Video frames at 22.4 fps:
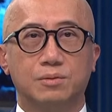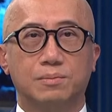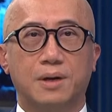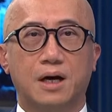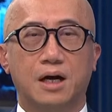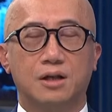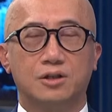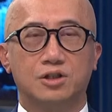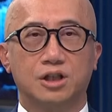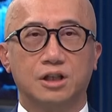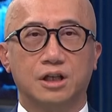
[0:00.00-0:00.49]

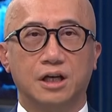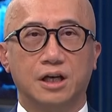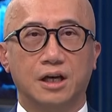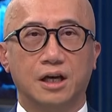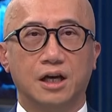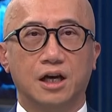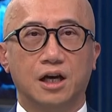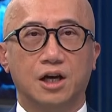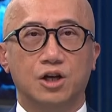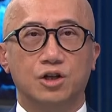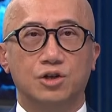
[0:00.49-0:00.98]
partially
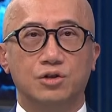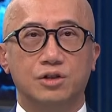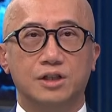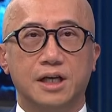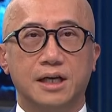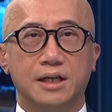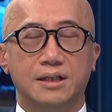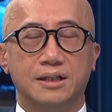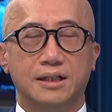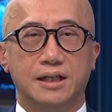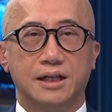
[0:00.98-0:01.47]

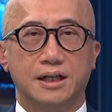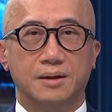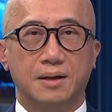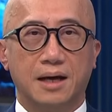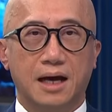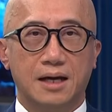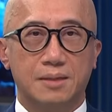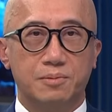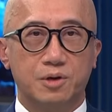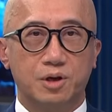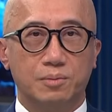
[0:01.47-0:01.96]
using the
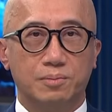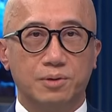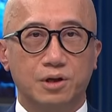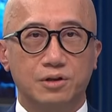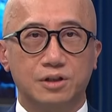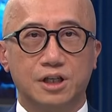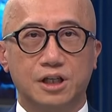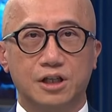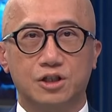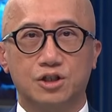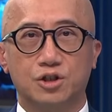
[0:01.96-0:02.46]
IPO
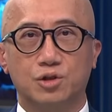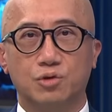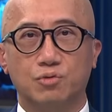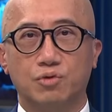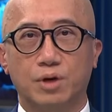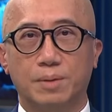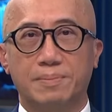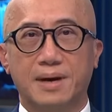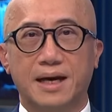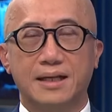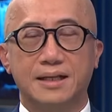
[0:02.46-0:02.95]
proceeds to
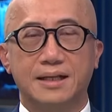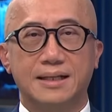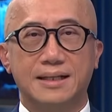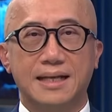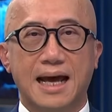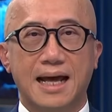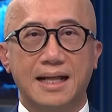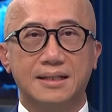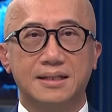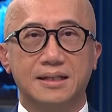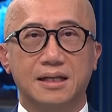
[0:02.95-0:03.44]
repay the
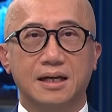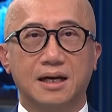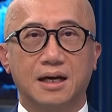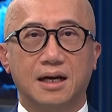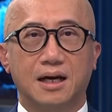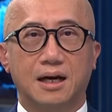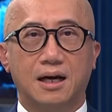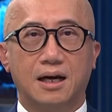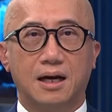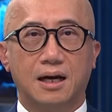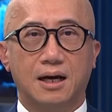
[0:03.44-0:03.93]
debt.
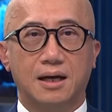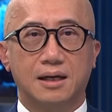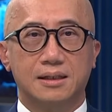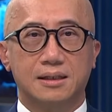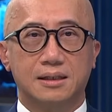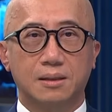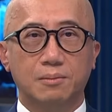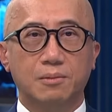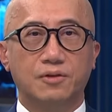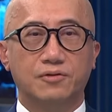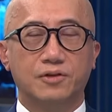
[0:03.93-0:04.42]
Uh,
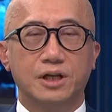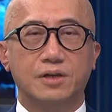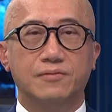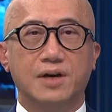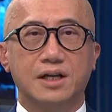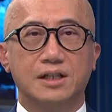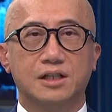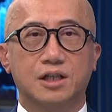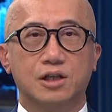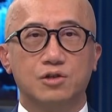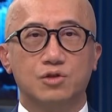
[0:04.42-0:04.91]
some of the
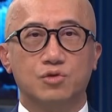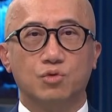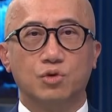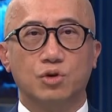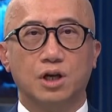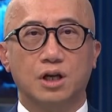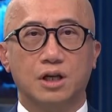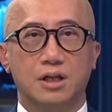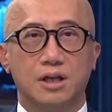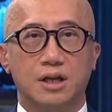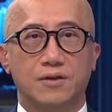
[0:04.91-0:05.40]
investors
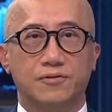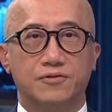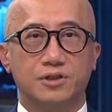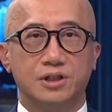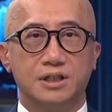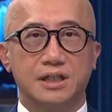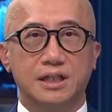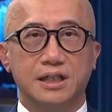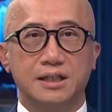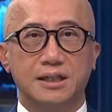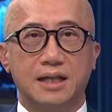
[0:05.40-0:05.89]
would love
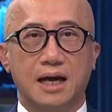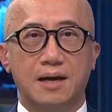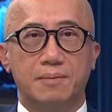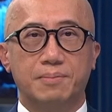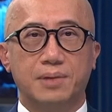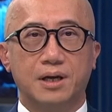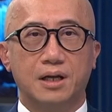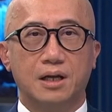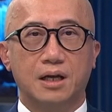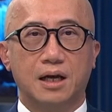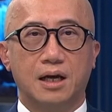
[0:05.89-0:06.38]
to see that,
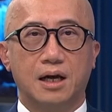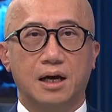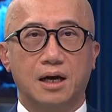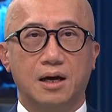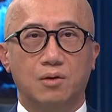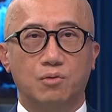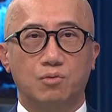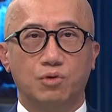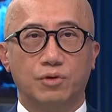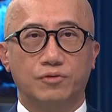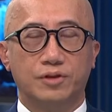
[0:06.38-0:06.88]
but
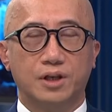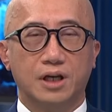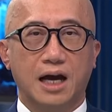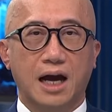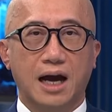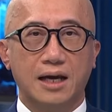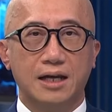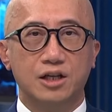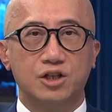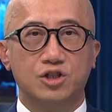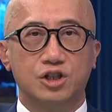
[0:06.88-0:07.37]
uh, with the
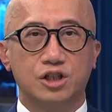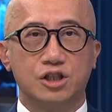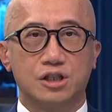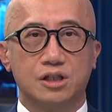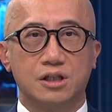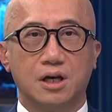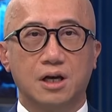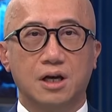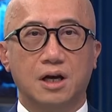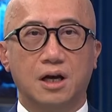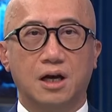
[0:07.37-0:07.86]
high
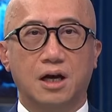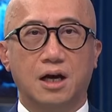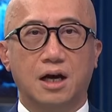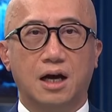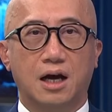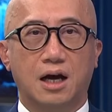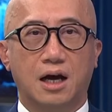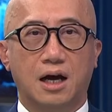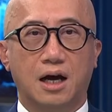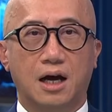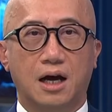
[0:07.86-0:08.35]
interest
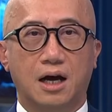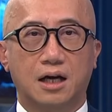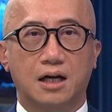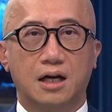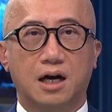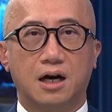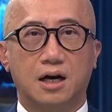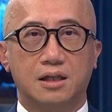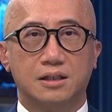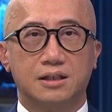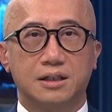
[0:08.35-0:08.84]
uh,
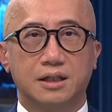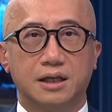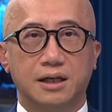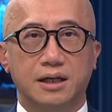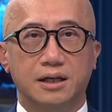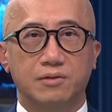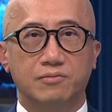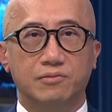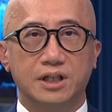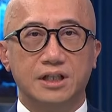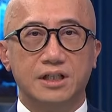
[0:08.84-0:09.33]
cost
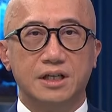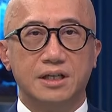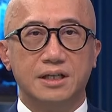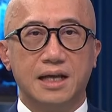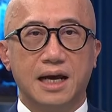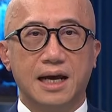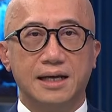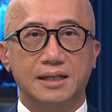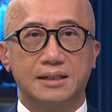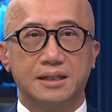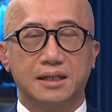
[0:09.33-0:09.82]
in recent
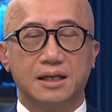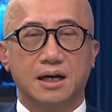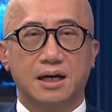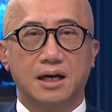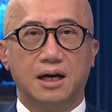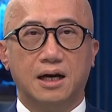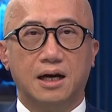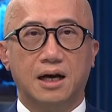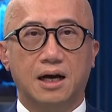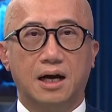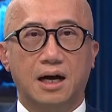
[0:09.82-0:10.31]
days,
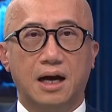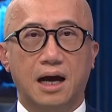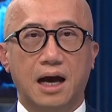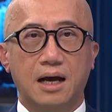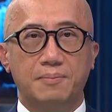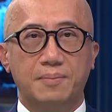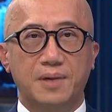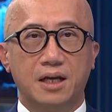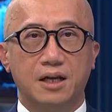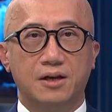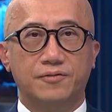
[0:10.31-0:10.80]
uh,
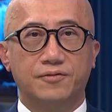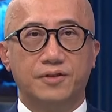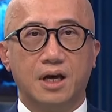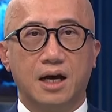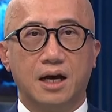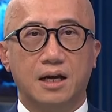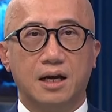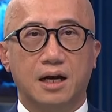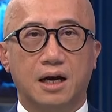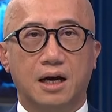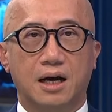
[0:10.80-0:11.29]
I believe
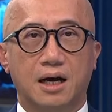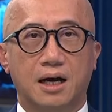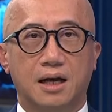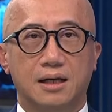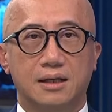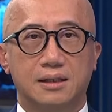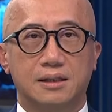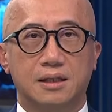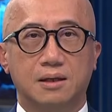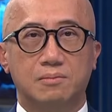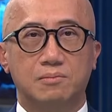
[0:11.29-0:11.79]
that
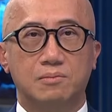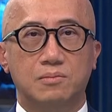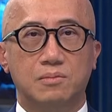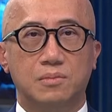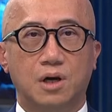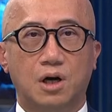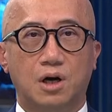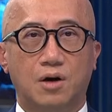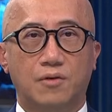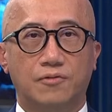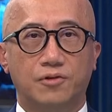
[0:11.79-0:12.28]
uh,
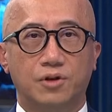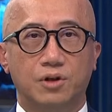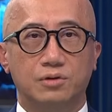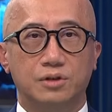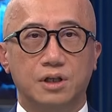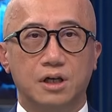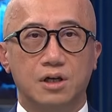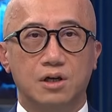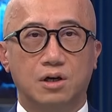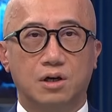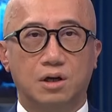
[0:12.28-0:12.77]
some
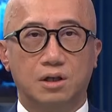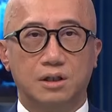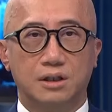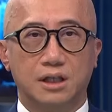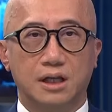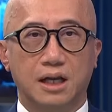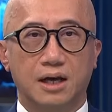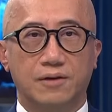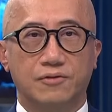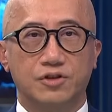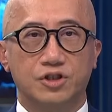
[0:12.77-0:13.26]
offloading or
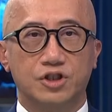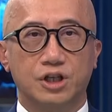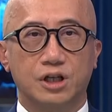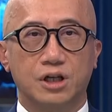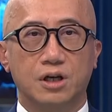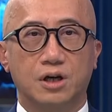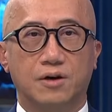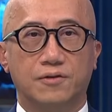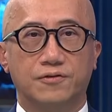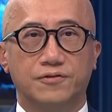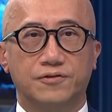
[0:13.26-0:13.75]

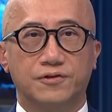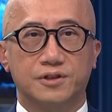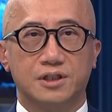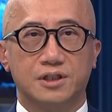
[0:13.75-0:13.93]
deleveraging of